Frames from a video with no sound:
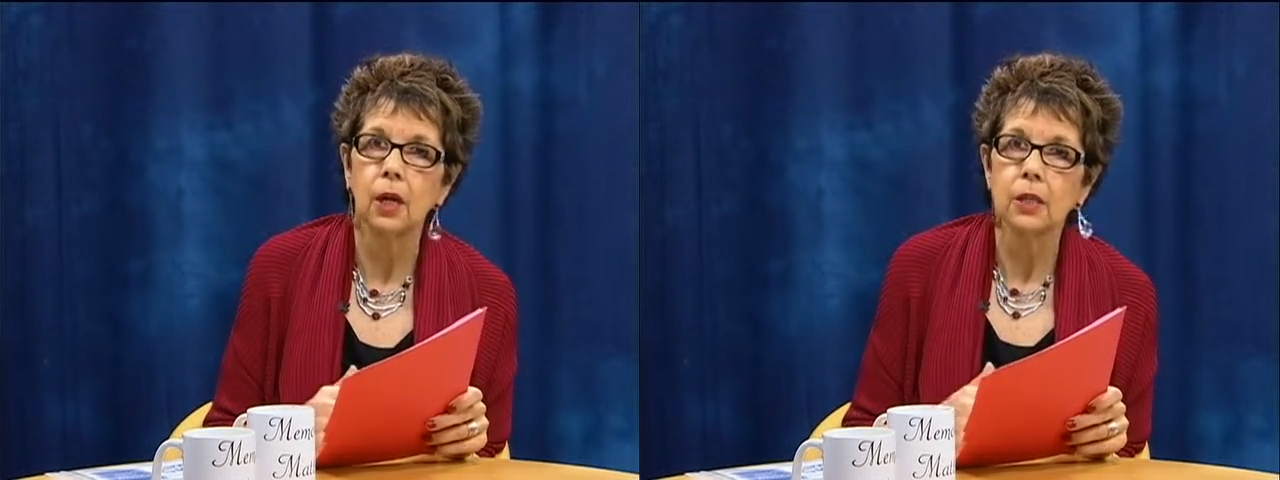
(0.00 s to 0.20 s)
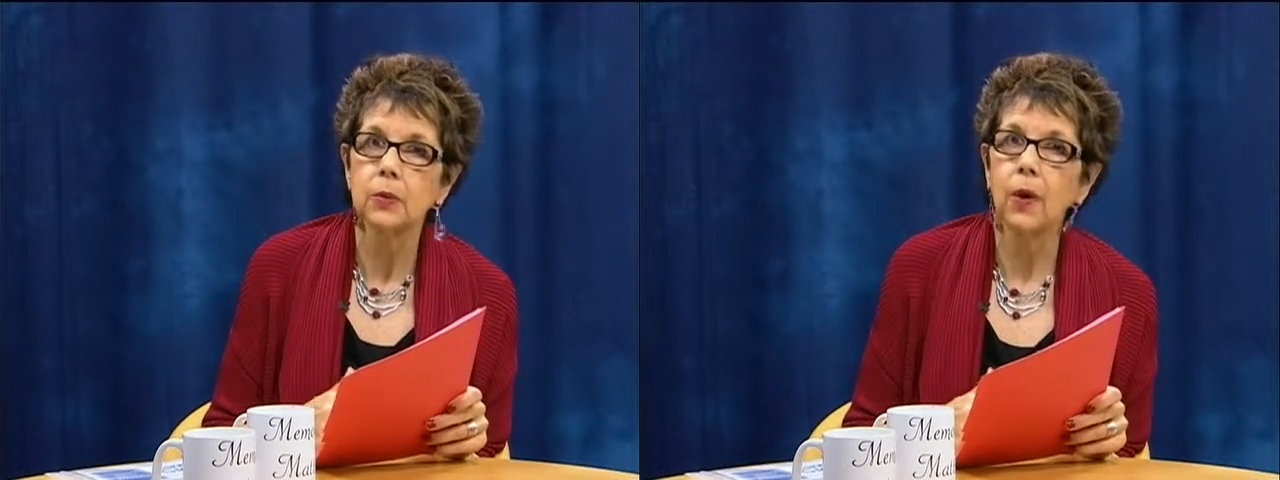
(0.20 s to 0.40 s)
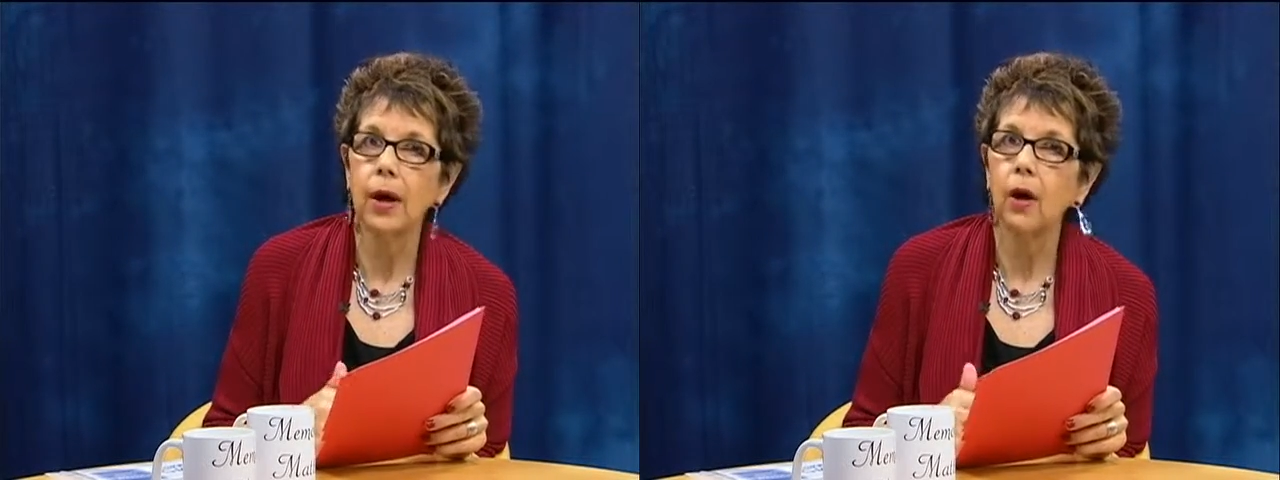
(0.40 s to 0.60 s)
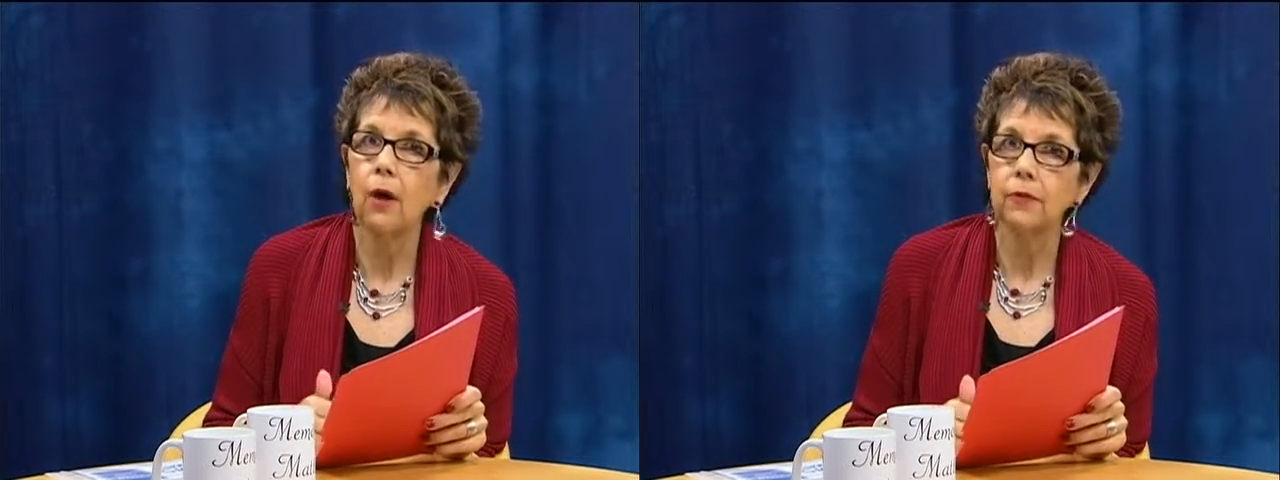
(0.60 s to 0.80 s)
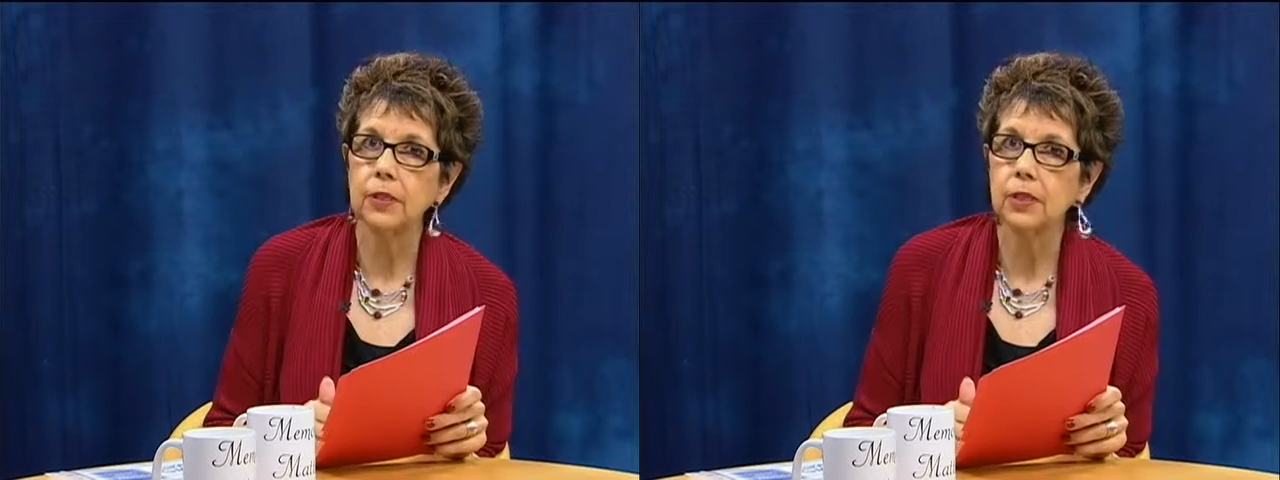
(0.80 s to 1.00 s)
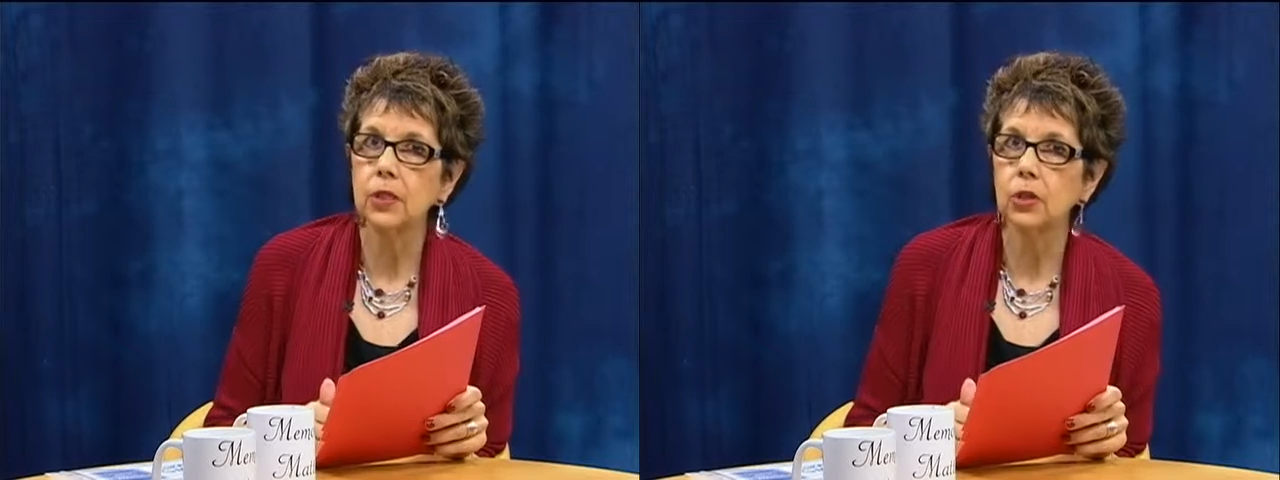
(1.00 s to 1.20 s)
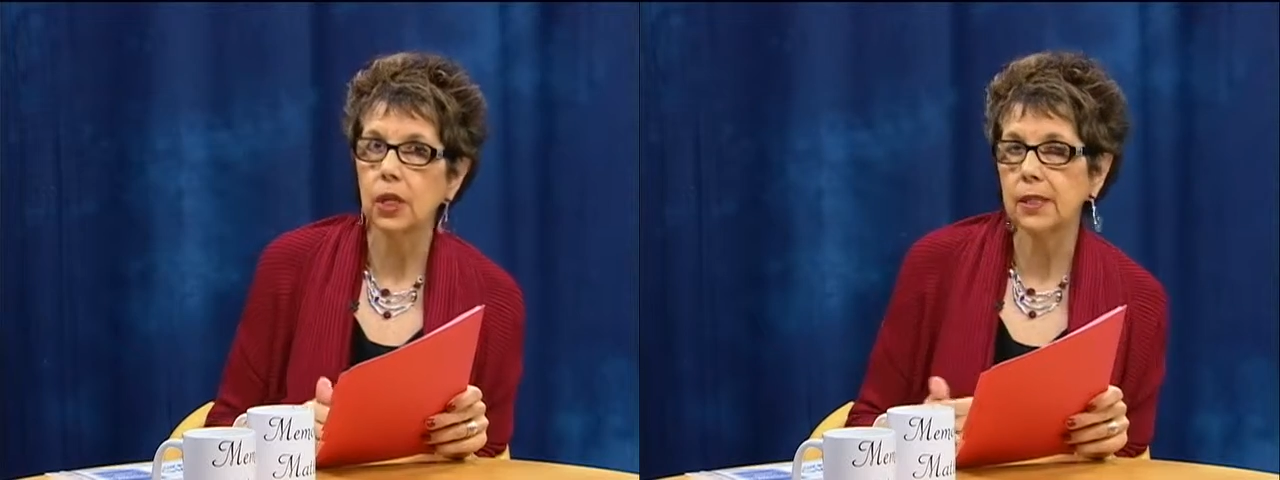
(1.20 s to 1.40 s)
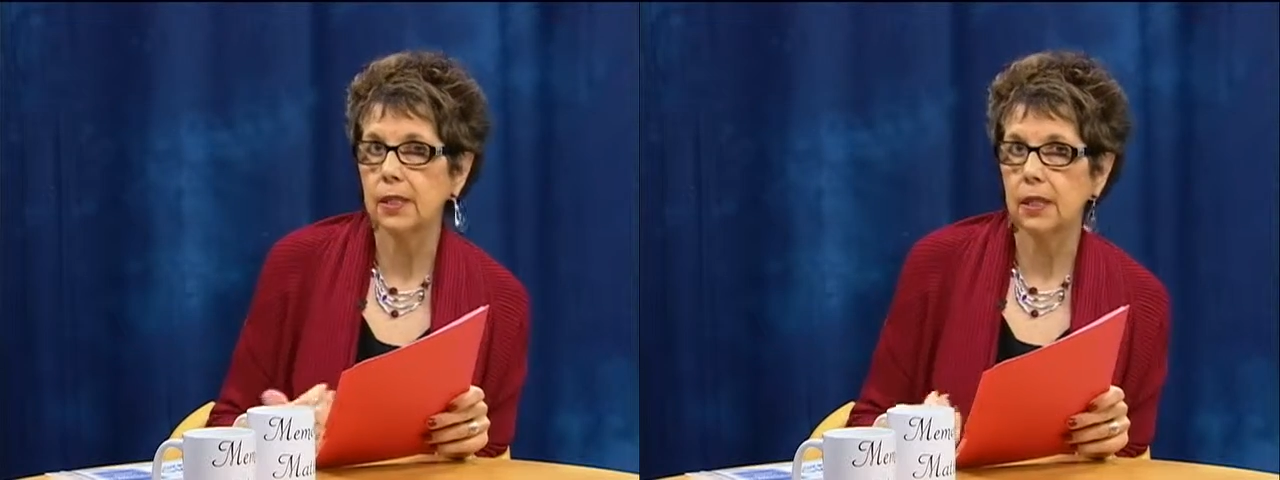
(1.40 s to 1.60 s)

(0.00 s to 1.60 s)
That's why I often suggest,